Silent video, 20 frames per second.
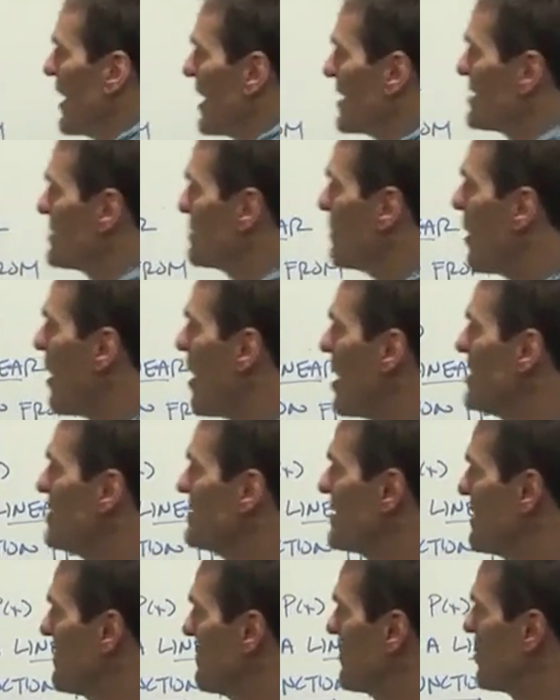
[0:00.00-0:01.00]
and it's
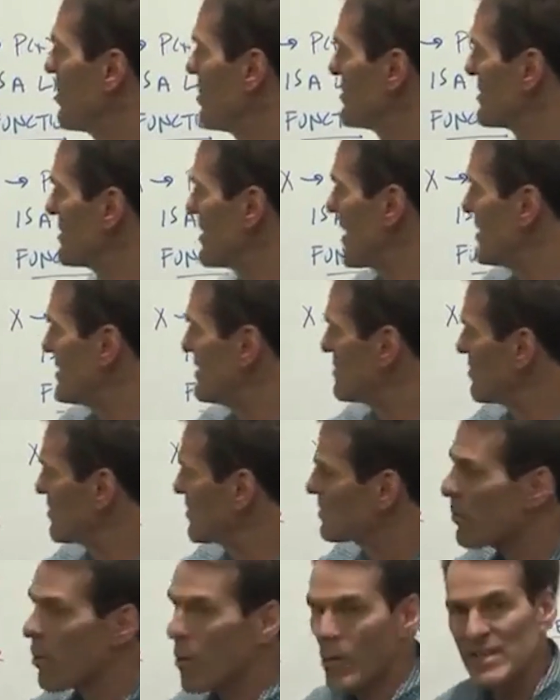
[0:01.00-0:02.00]
positive in all states, so
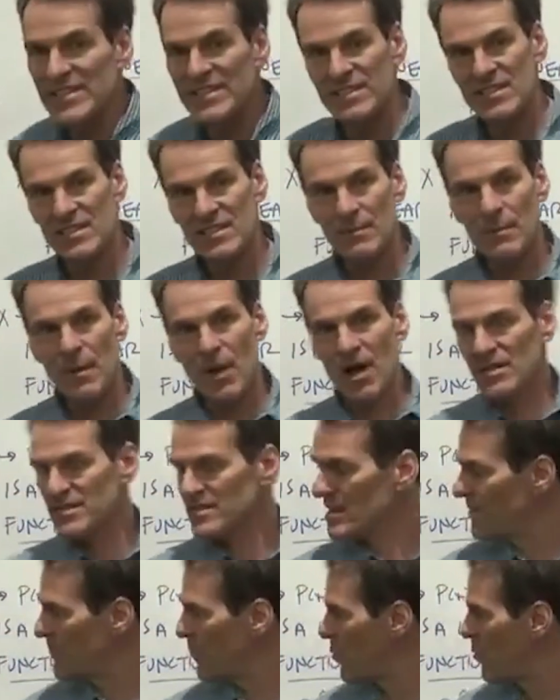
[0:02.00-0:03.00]
it points into the
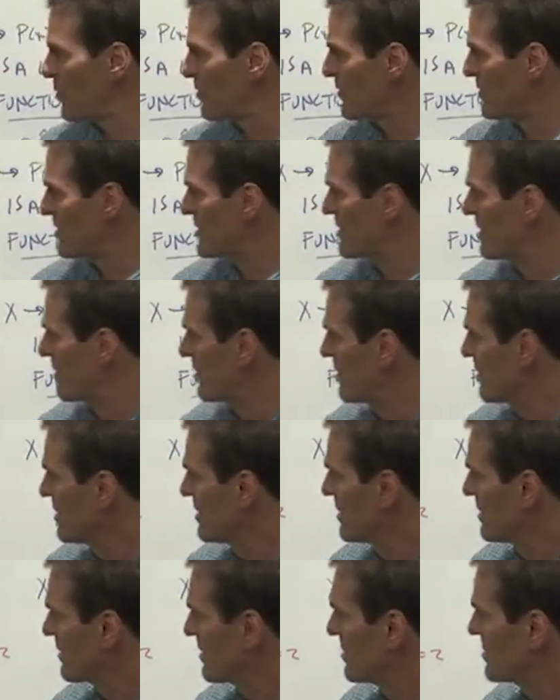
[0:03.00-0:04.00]
positive orthant here.
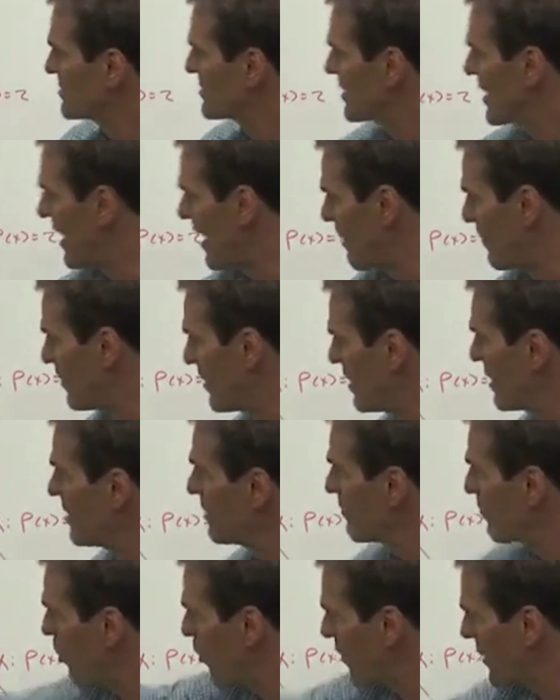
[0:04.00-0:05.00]
There's m
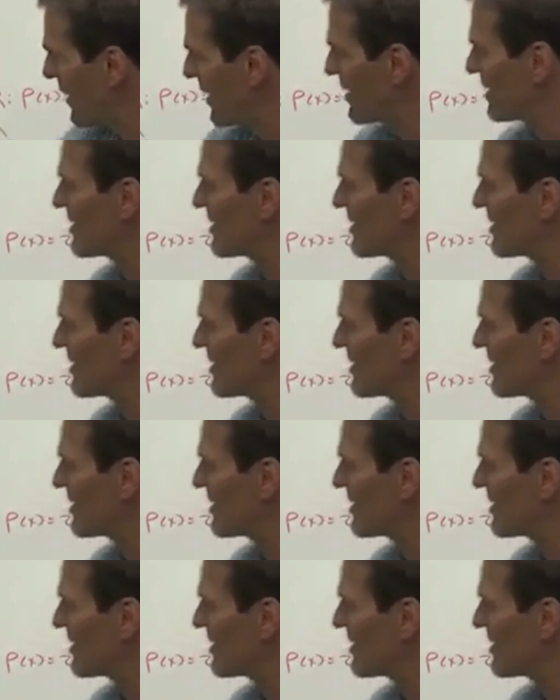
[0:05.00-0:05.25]
pointing